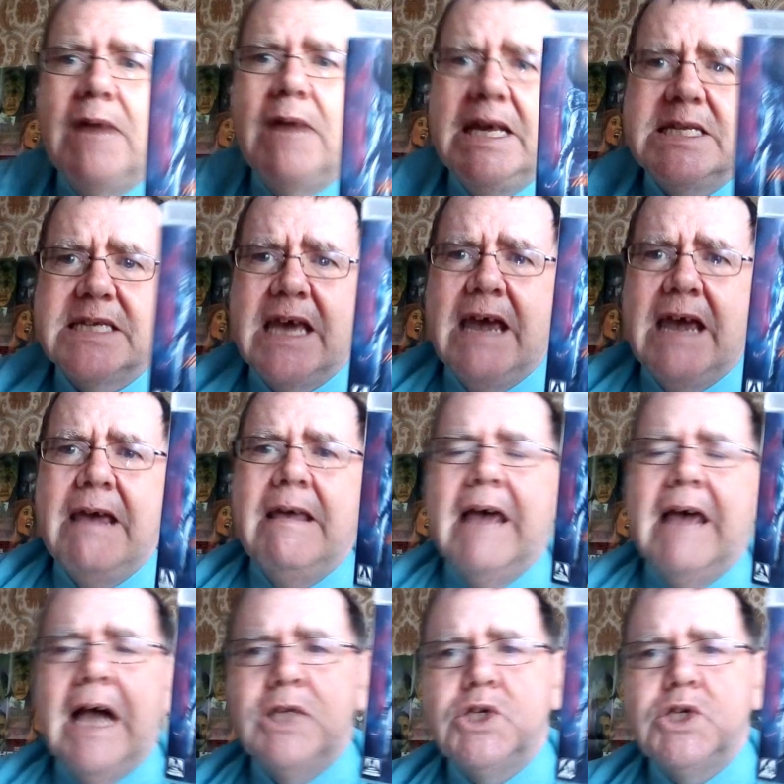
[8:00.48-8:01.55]
writer,
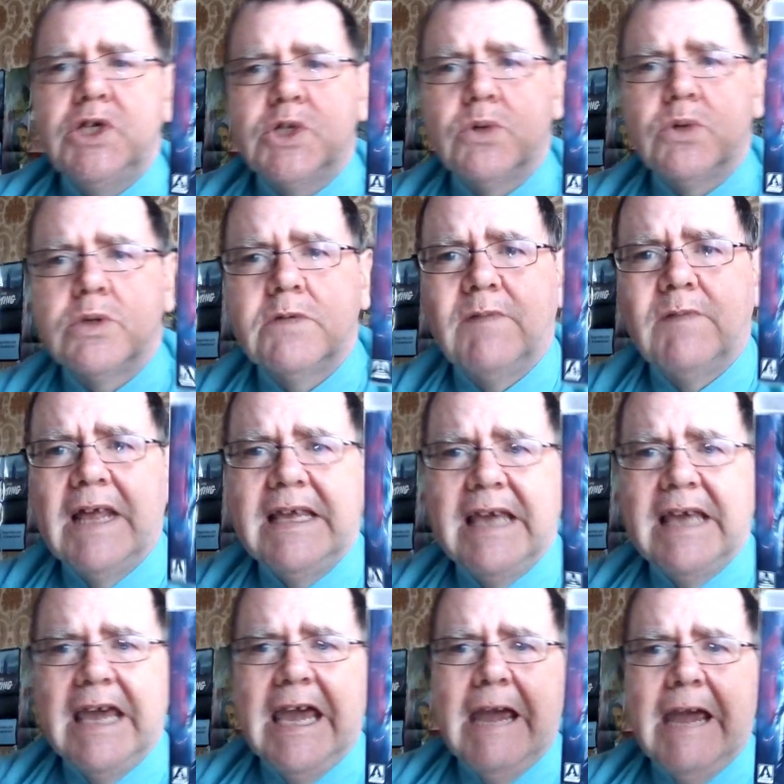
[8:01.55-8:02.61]
and she sort of like
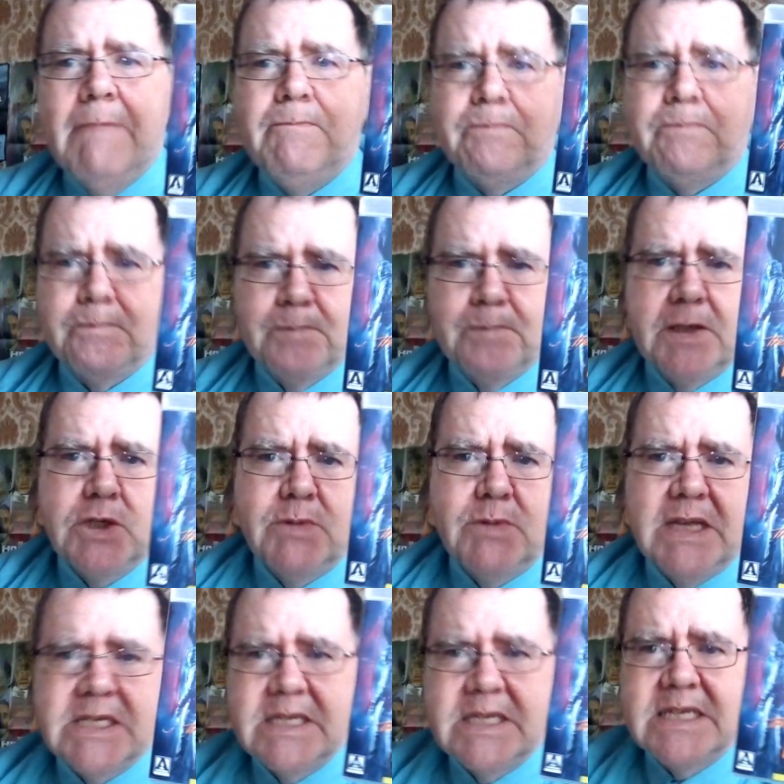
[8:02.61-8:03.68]
she
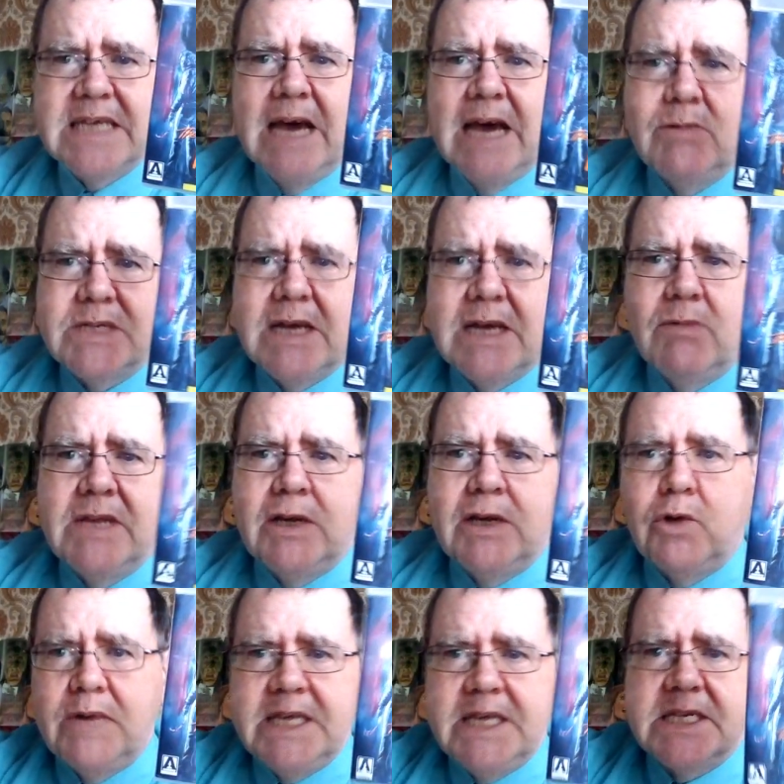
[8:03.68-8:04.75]
rents this house out in
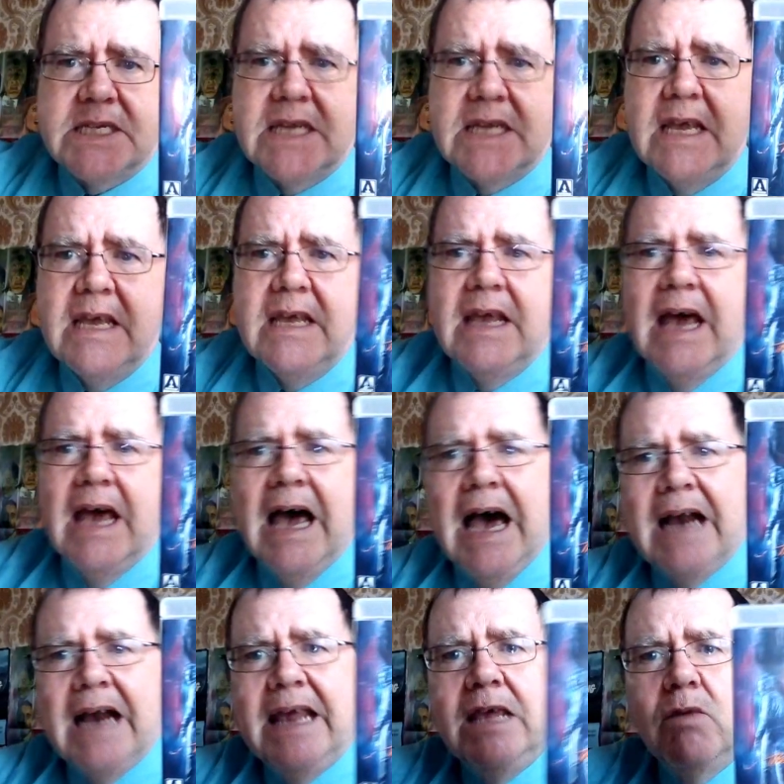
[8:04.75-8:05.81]
Greece.
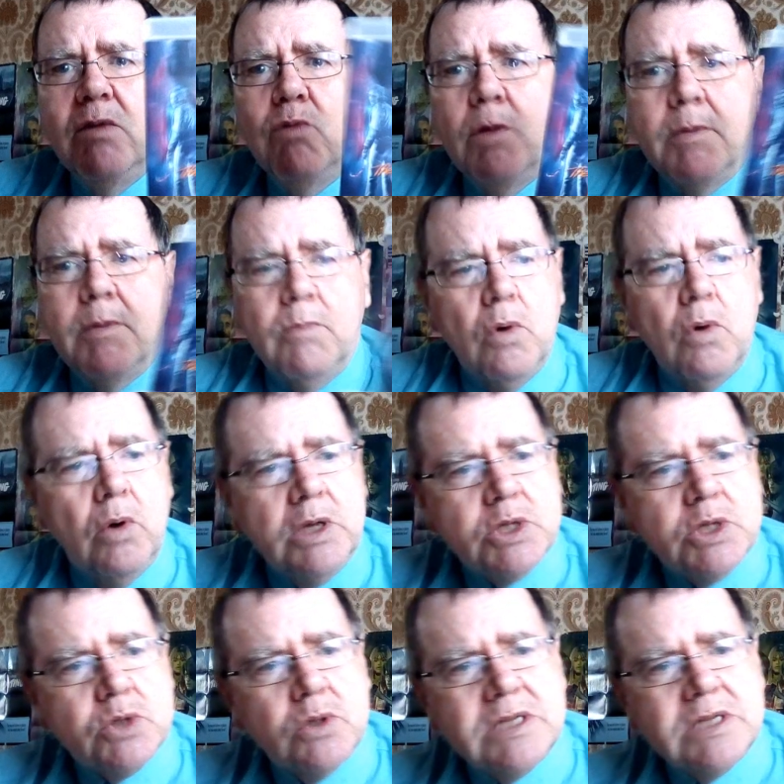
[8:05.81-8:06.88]
And Robert
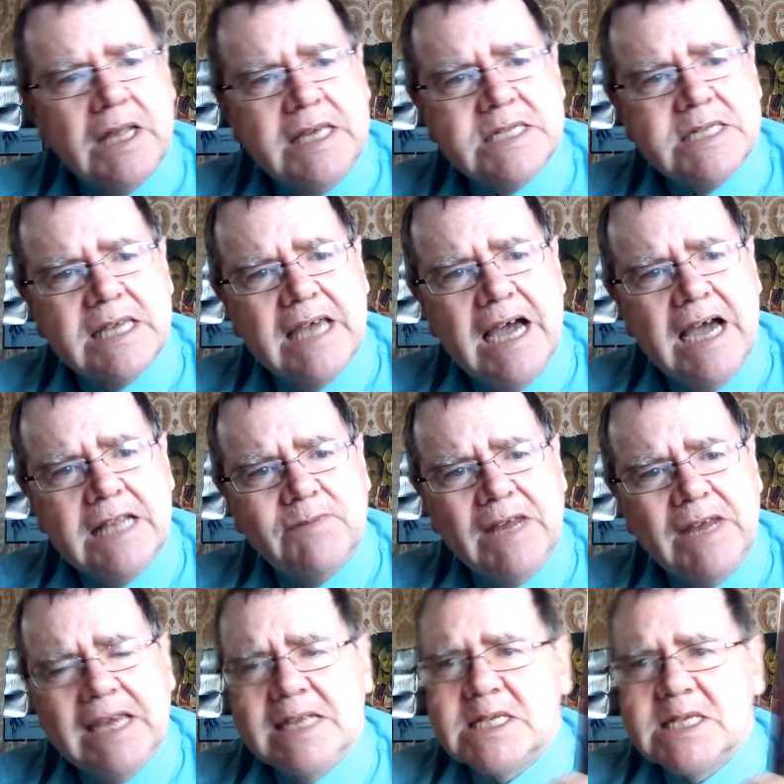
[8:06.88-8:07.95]
Morley's sort of like, he's a kind of
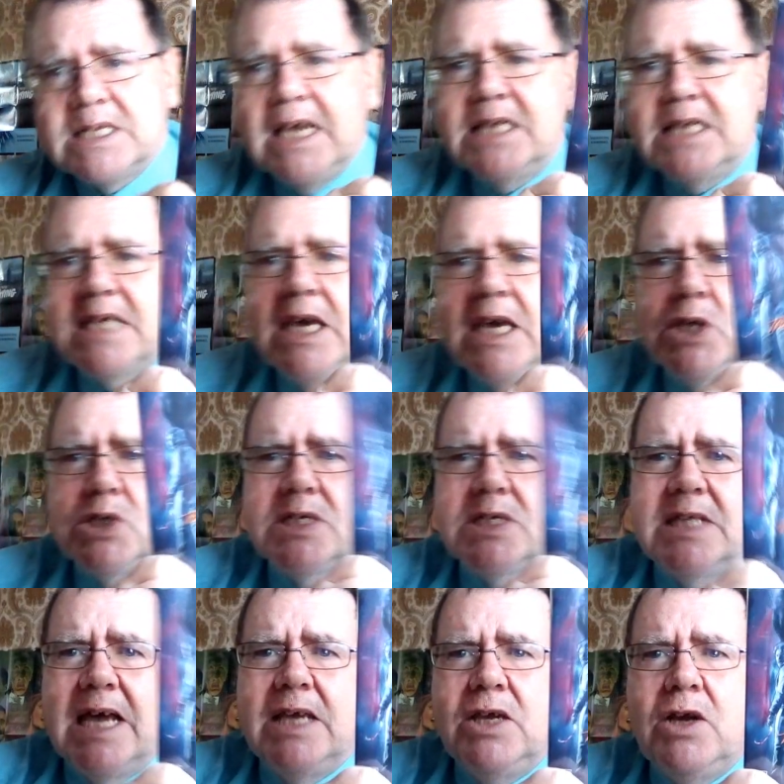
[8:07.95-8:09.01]
like an estate agent
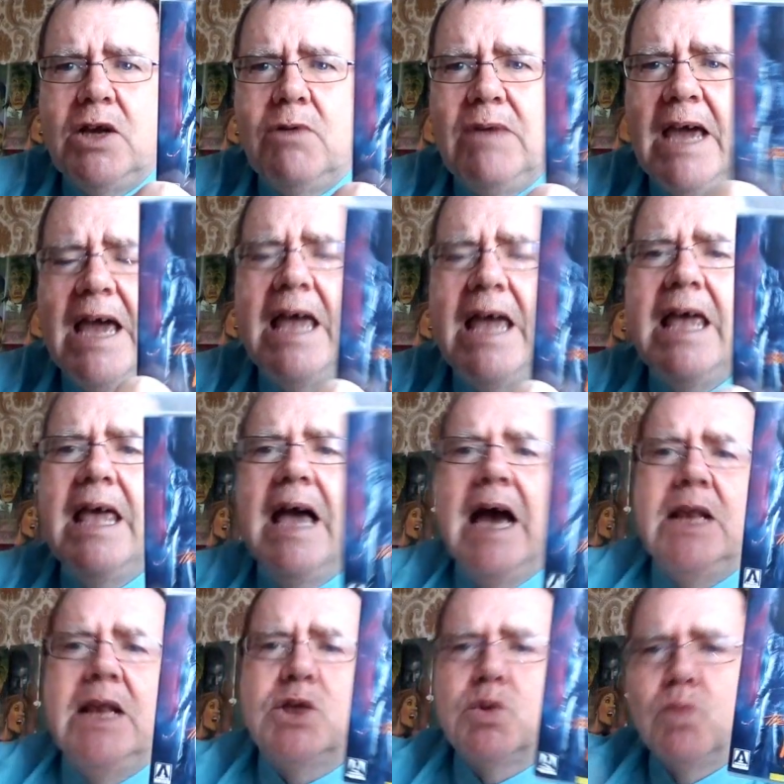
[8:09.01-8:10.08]
and that, you know, yeah.
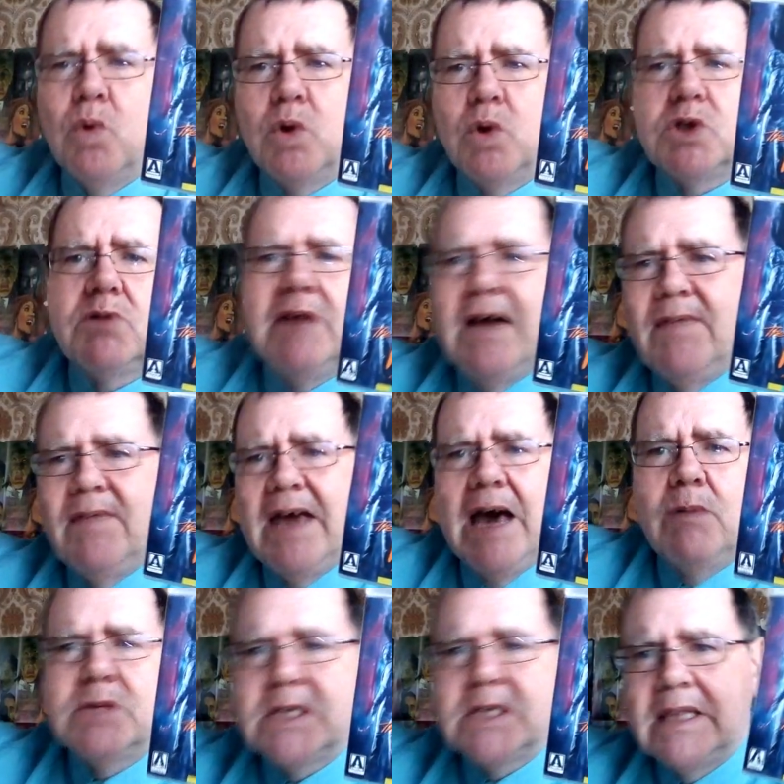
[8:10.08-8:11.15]
And he walks around the
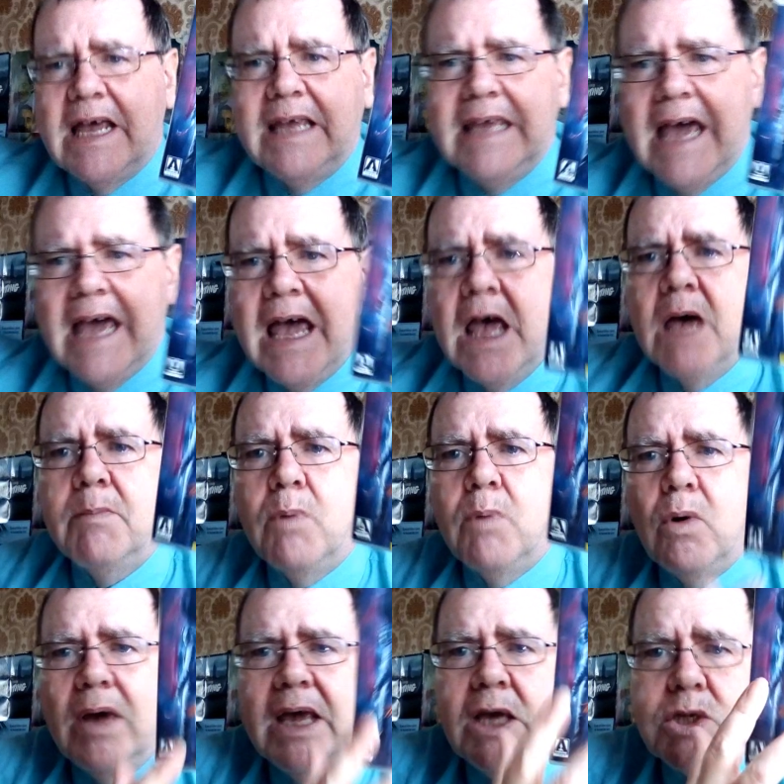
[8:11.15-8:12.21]
house and that, yeah.
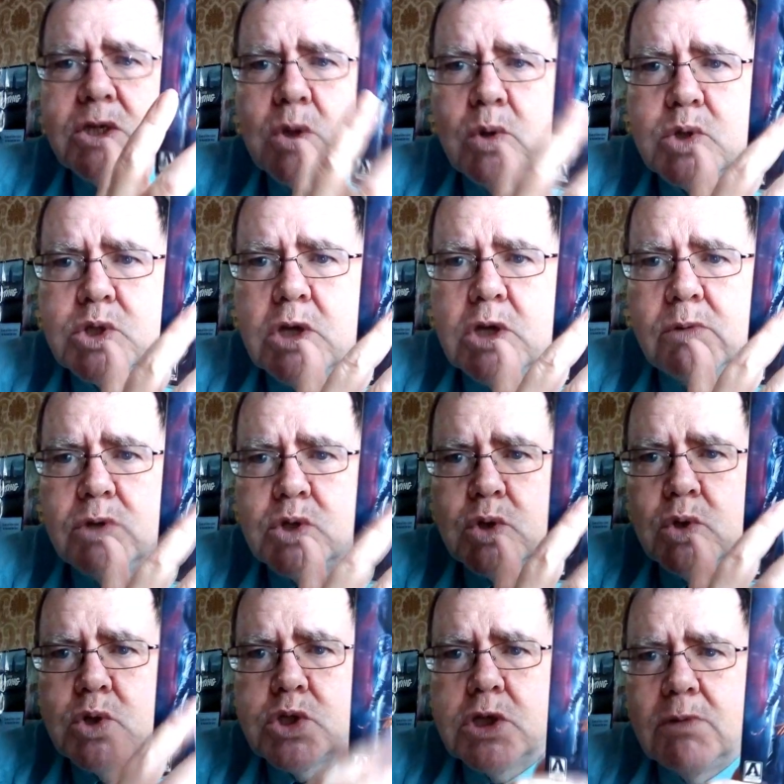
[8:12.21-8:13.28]
But there's also
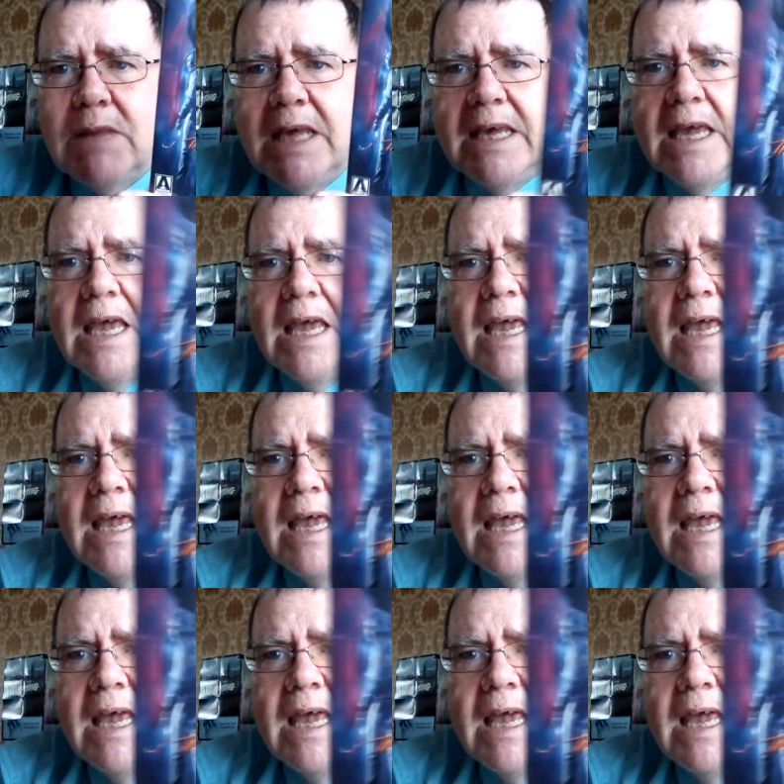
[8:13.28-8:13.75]
like